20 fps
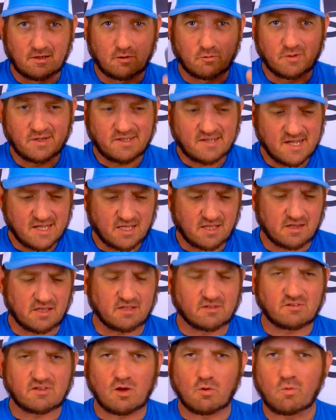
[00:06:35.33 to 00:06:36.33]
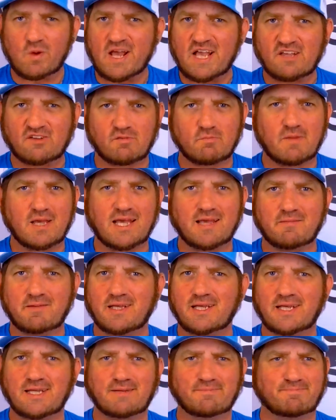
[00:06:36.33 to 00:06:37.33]
Ridiculous. It weighs
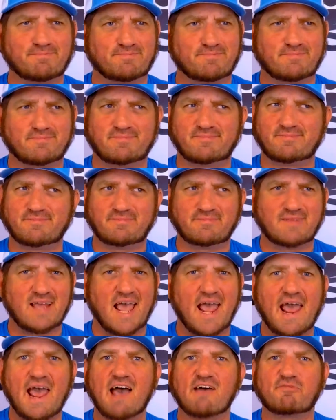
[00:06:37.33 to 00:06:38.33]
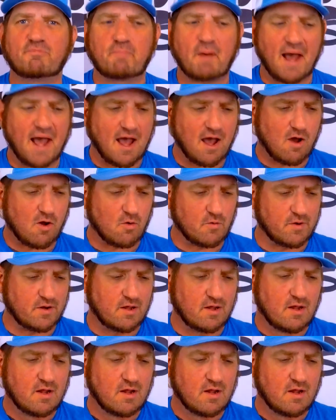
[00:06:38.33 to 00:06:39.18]
maybe half pound.